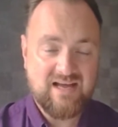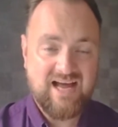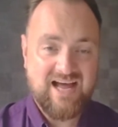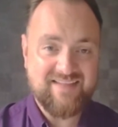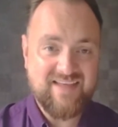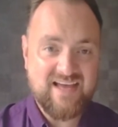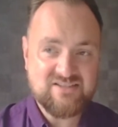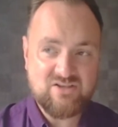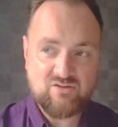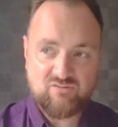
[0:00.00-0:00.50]
And
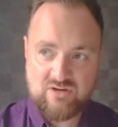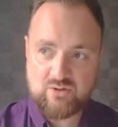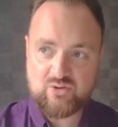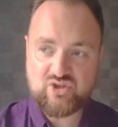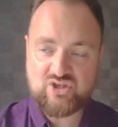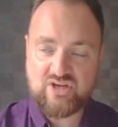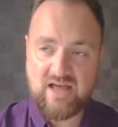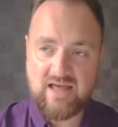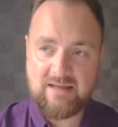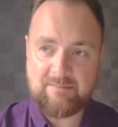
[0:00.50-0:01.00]
that's a real
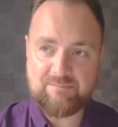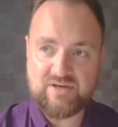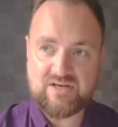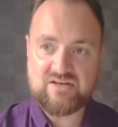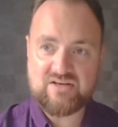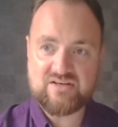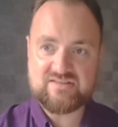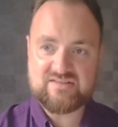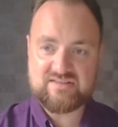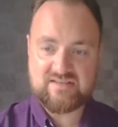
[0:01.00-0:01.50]
shame,
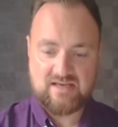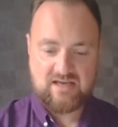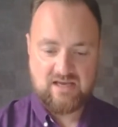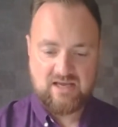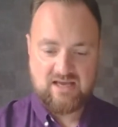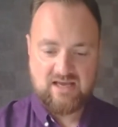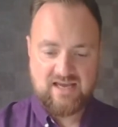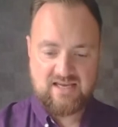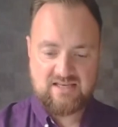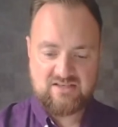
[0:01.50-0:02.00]
because
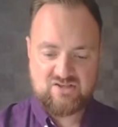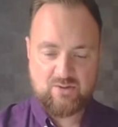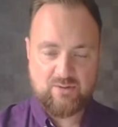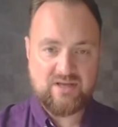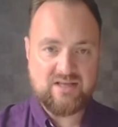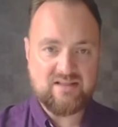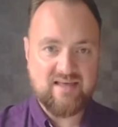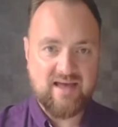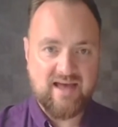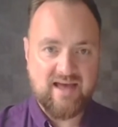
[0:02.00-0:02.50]
in
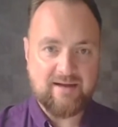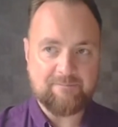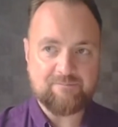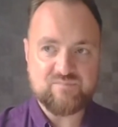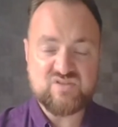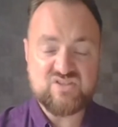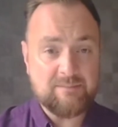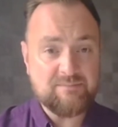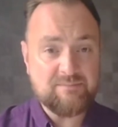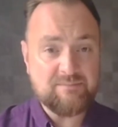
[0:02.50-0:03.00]
doing that,
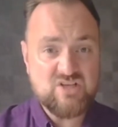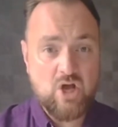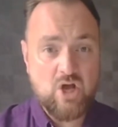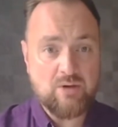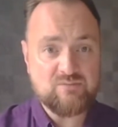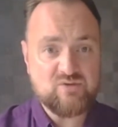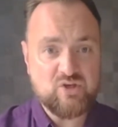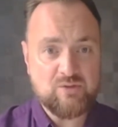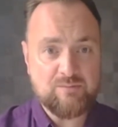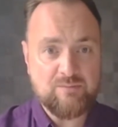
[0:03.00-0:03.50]

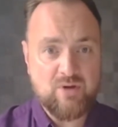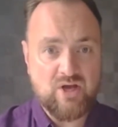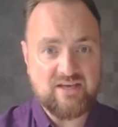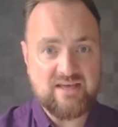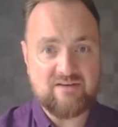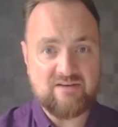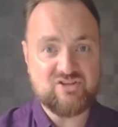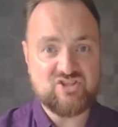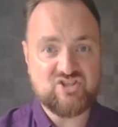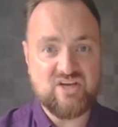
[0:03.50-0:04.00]
sometimes you might
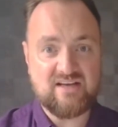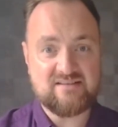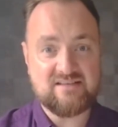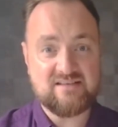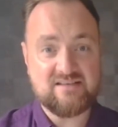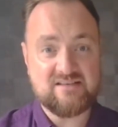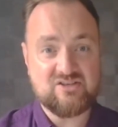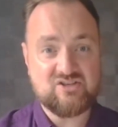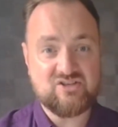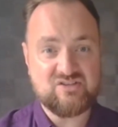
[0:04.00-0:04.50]
get
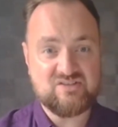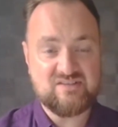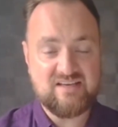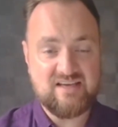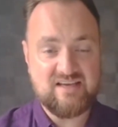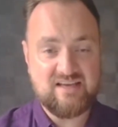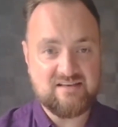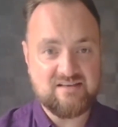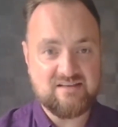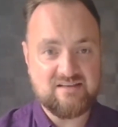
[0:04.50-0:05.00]
rejected because you're
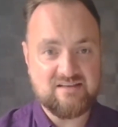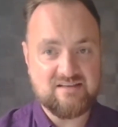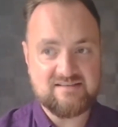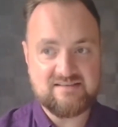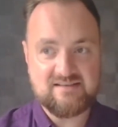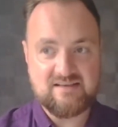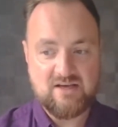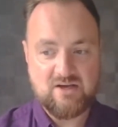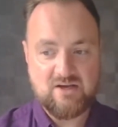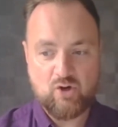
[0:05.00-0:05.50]
seen
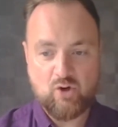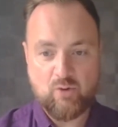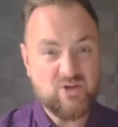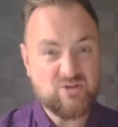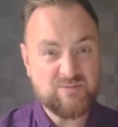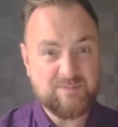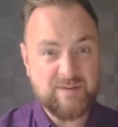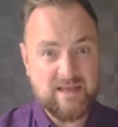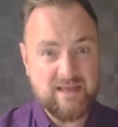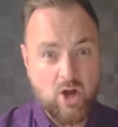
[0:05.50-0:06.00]
as
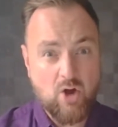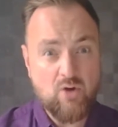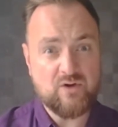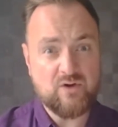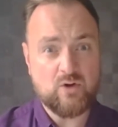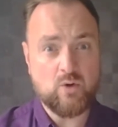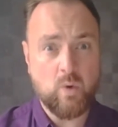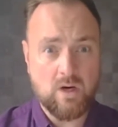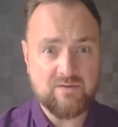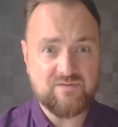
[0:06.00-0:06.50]
almost being
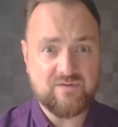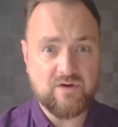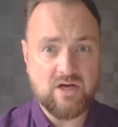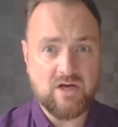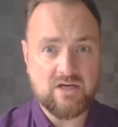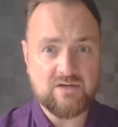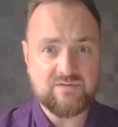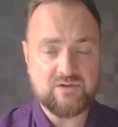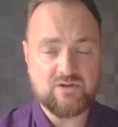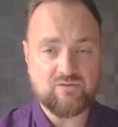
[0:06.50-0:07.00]

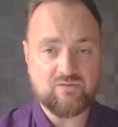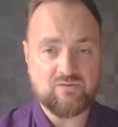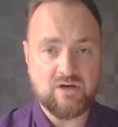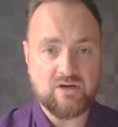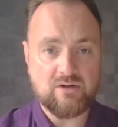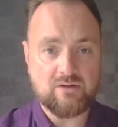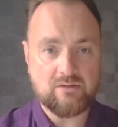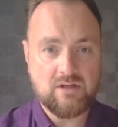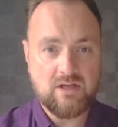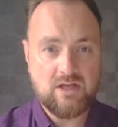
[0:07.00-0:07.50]
overqualified for the
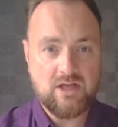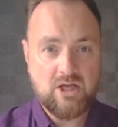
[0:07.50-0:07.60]
role,